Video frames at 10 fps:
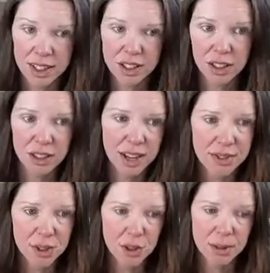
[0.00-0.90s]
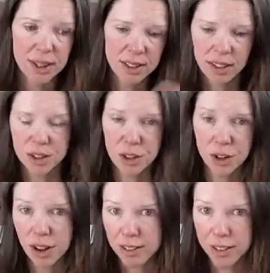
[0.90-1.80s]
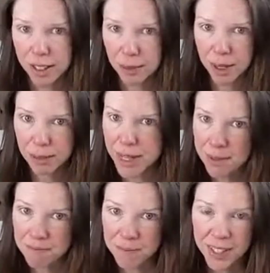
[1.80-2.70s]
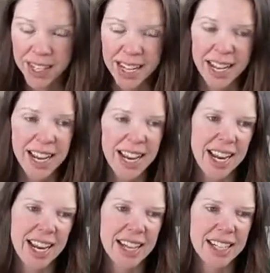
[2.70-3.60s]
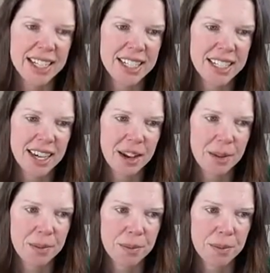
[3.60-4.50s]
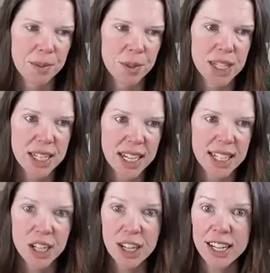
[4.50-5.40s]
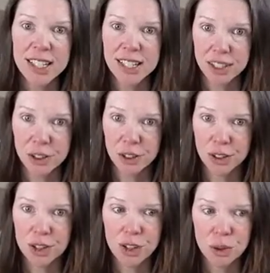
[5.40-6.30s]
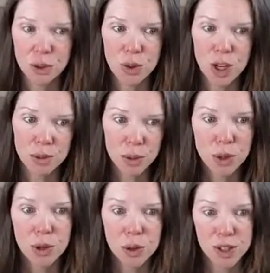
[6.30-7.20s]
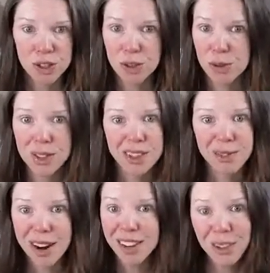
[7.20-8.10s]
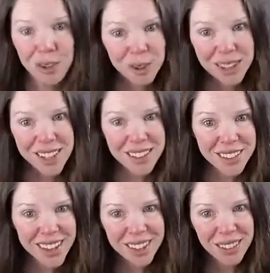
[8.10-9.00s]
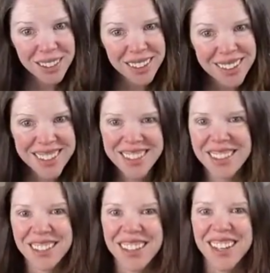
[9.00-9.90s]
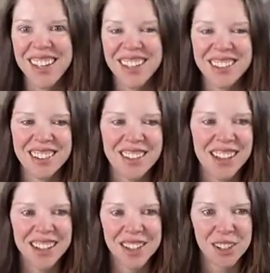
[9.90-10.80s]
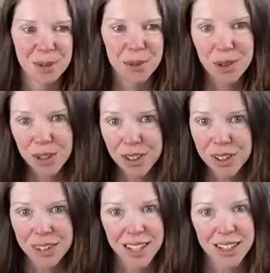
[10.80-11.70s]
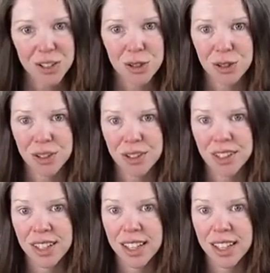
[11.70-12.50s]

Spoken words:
I started live streaming, and then I'll turn it off again when I'm done. And to get internet signal to the computer, we just use the regular old Ethernet cord. So you can do that to your computer, you can do that to your